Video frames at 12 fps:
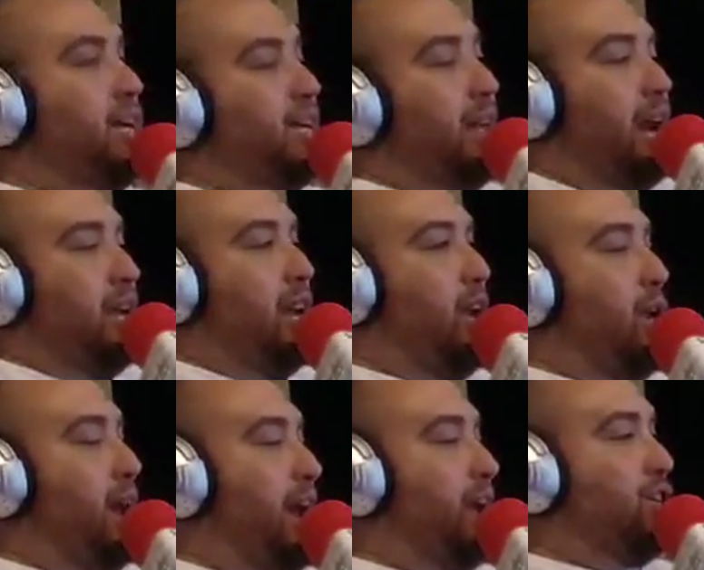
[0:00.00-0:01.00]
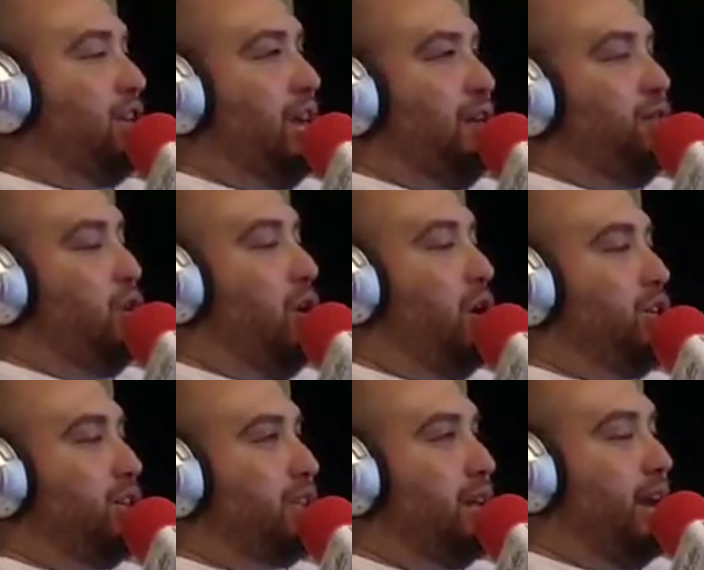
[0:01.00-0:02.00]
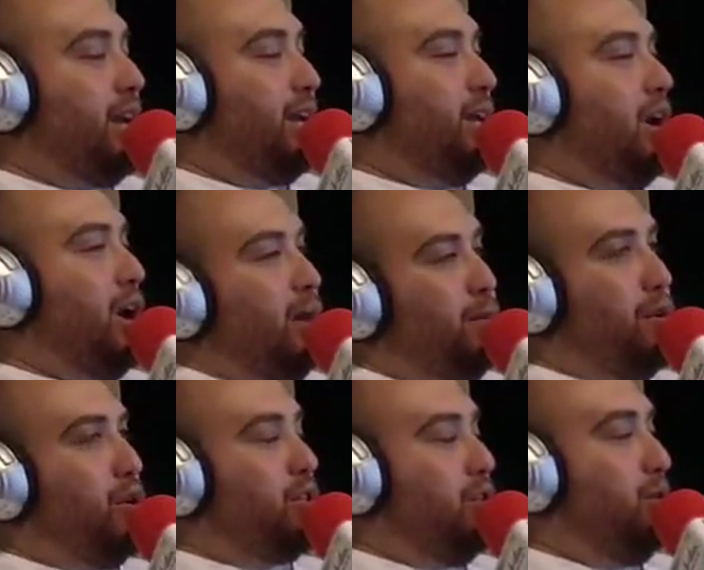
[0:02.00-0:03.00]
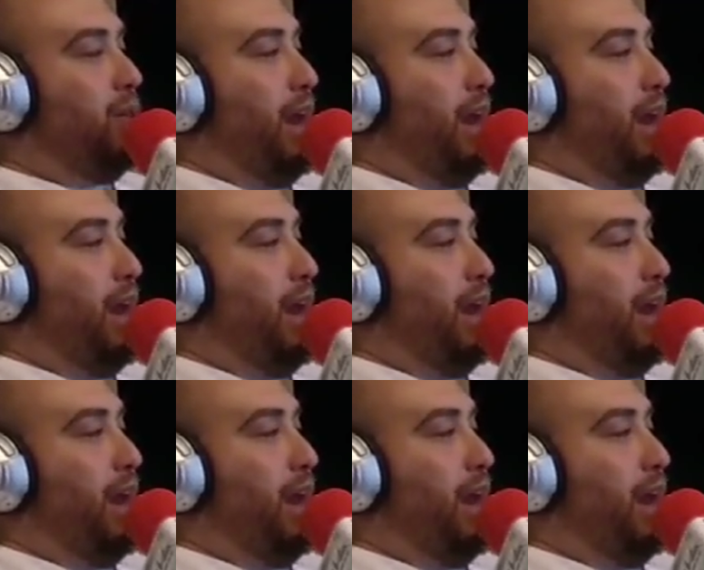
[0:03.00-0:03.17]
yeah, you know what? Actually, if you are just like a person with